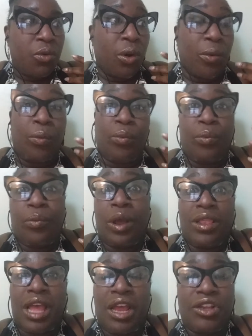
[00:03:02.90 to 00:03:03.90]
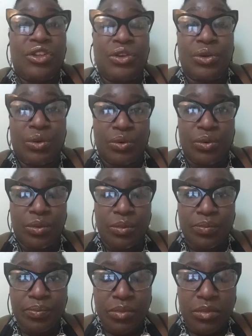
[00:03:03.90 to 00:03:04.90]
or what they do.
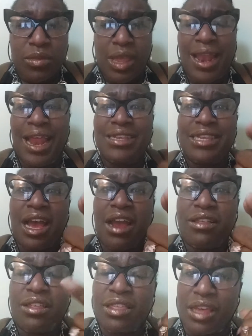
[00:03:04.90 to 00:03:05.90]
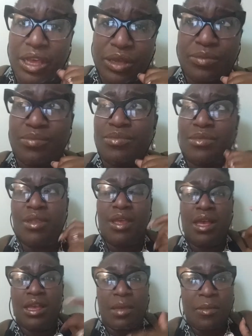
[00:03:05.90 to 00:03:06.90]
And that's the other thing.
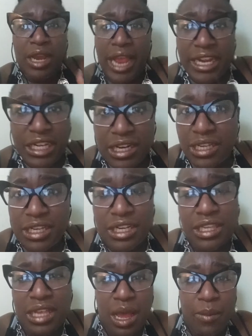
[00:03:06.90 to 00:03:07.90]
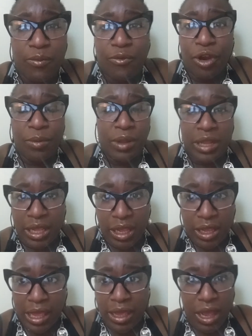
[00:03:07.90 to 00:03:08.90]
Communication doesn't just come
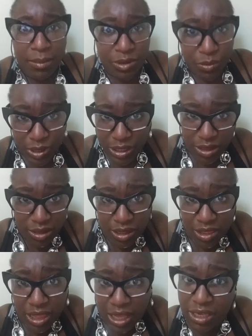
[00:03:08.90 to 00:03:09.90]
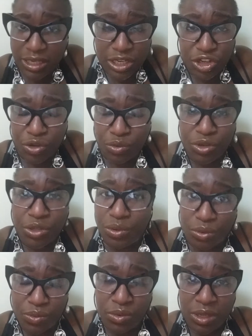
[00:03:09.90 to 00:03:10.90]
verbally, it comes with the things that you
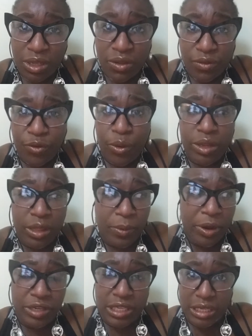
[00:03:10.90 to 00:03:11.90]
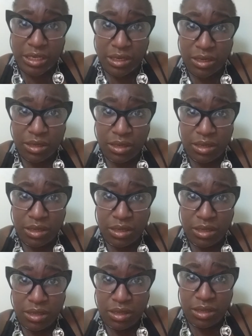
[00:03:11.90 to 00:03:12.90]
do for the person,
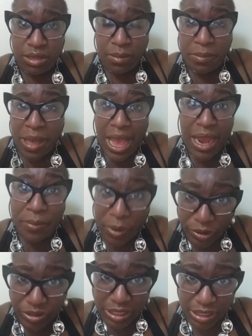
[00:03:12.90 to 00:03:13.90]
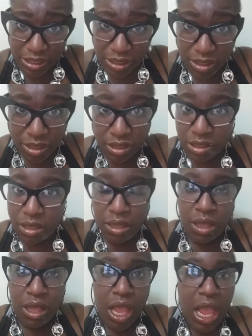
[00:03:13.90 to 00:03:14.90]
by the person.
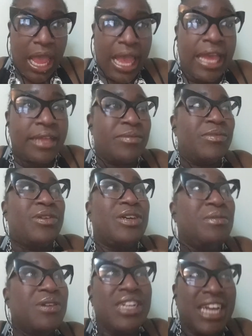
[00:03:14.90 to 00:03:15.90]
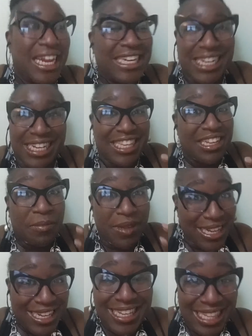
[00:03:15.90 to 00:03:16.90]
It communication is the
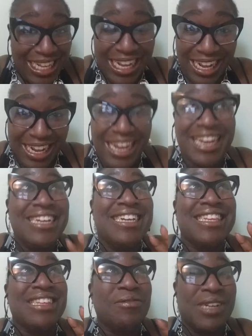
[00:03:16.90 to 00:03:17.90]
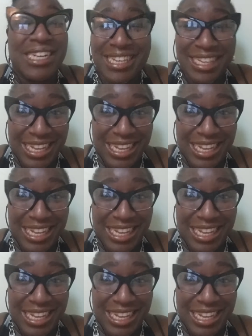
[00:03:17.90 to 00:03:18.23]
biggest thing. It is the biggest